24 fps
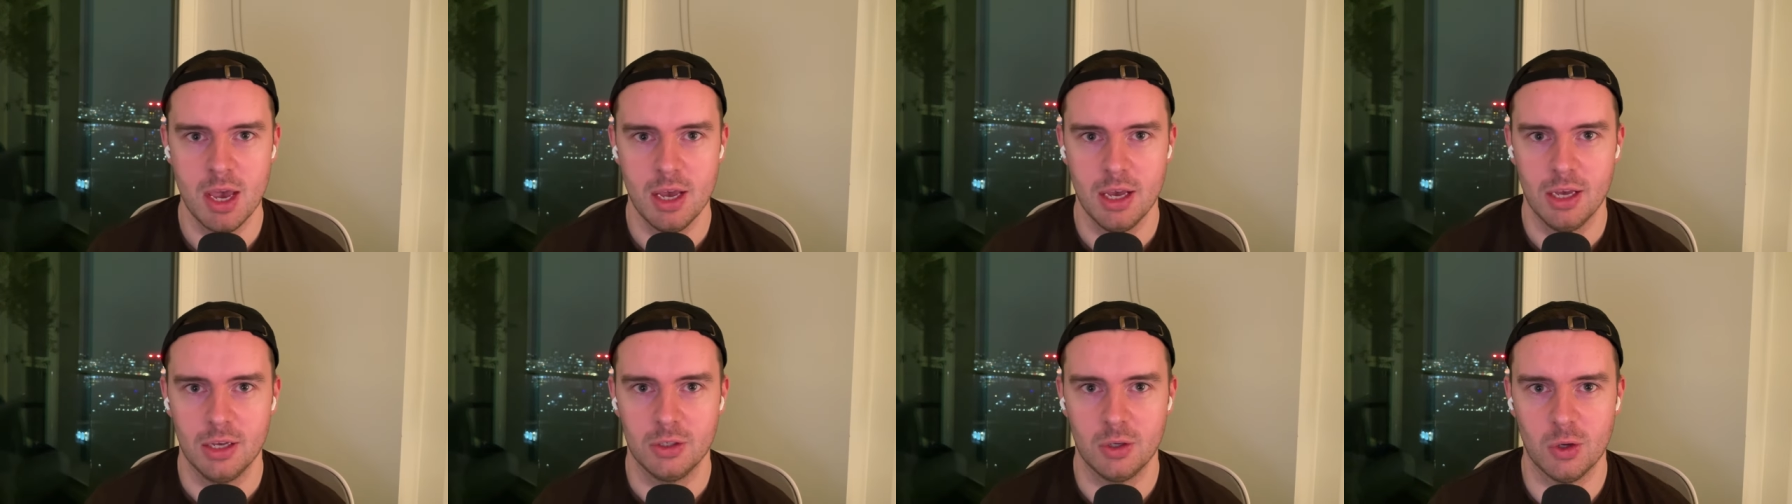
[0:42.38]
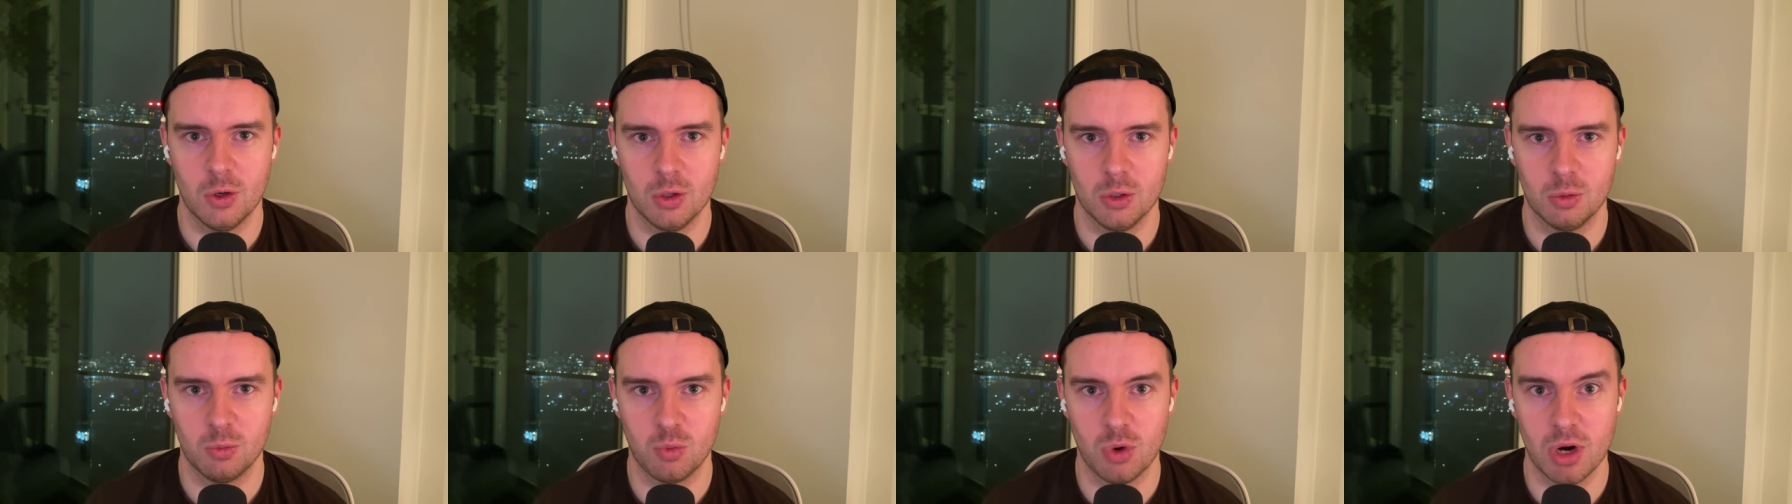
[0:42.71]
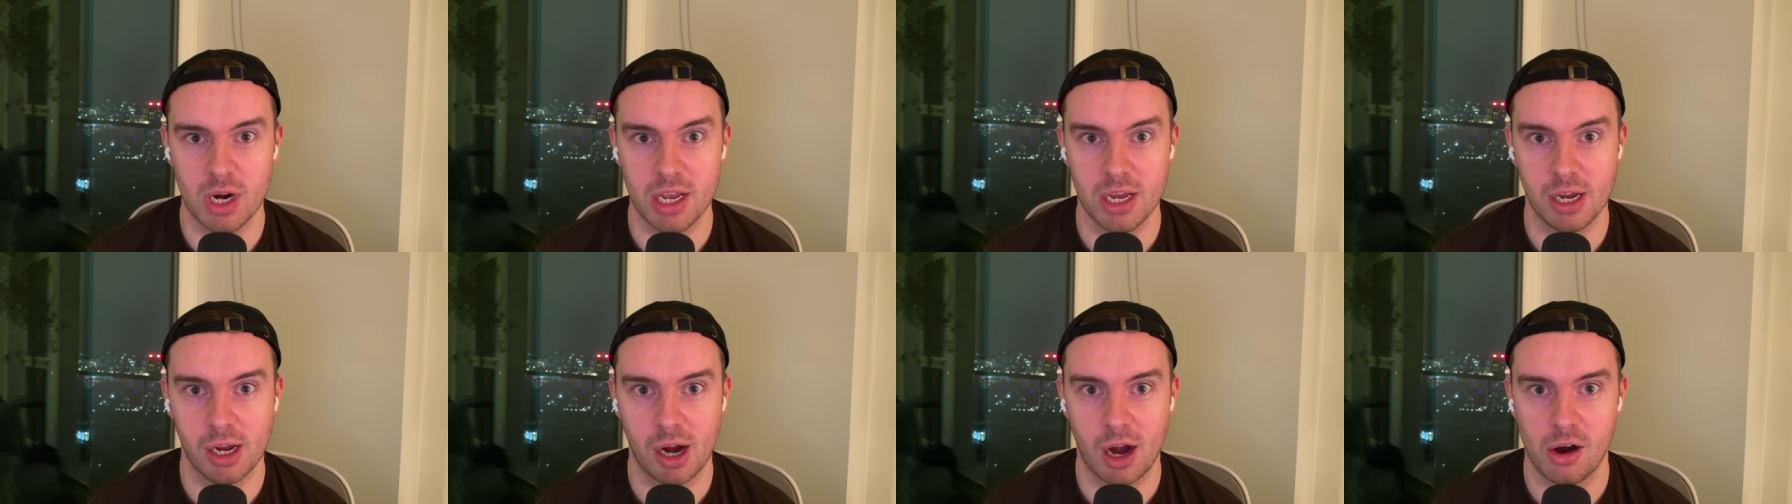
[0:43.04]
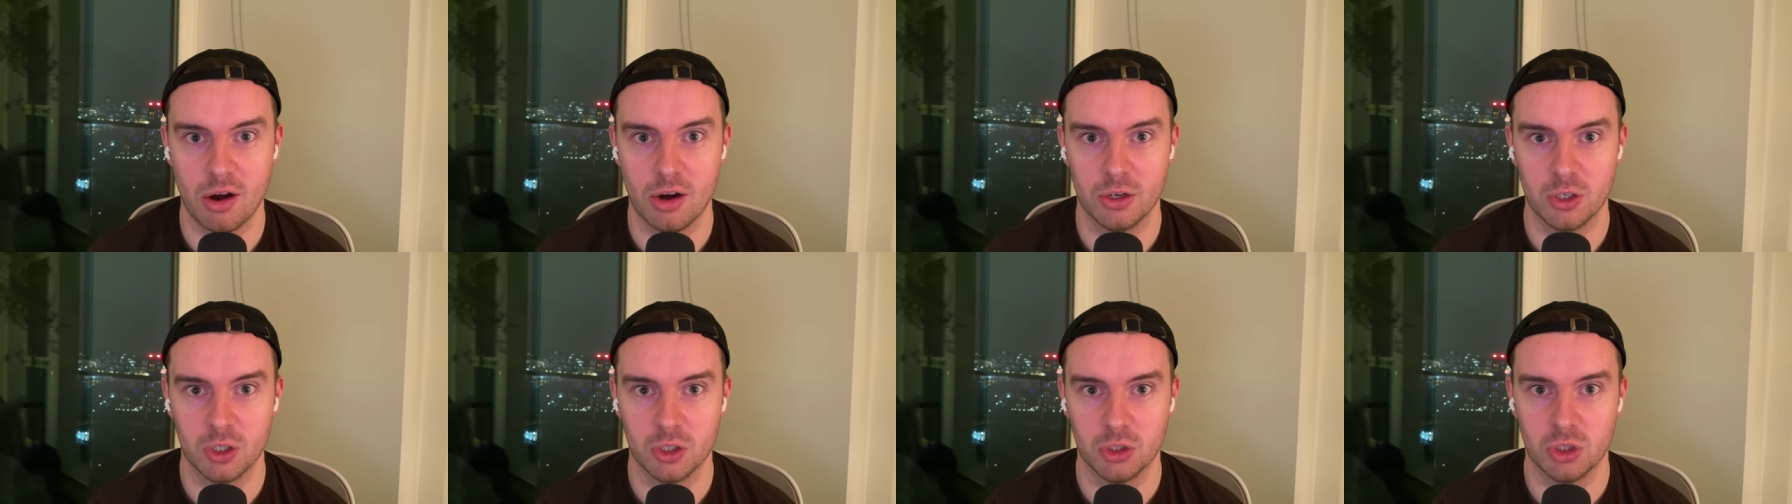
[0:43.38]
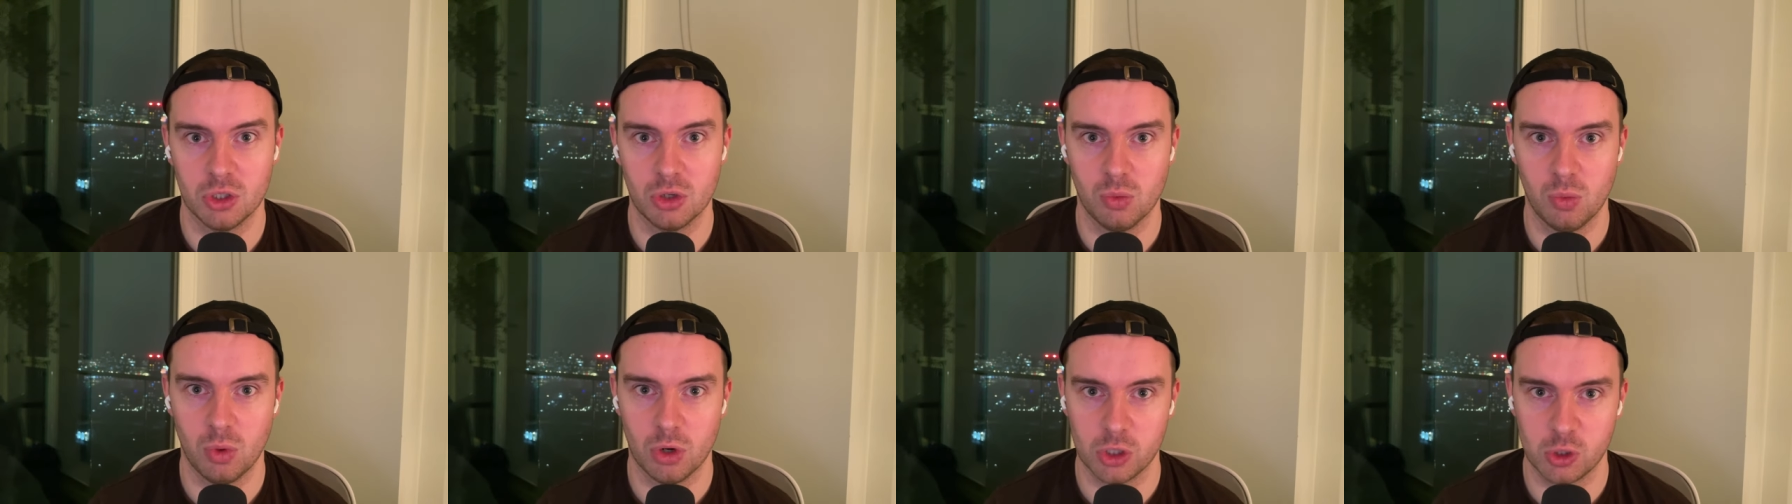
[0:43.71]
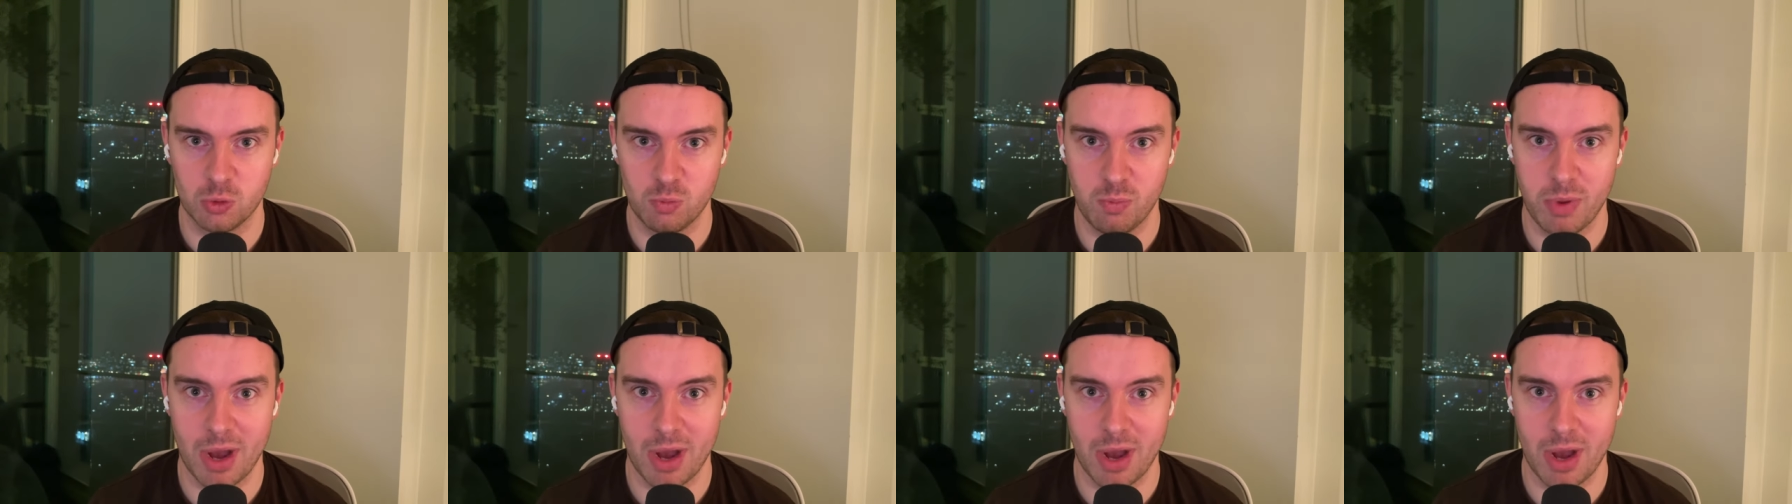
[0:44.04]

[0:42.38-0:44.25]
So it's really encouraging to watch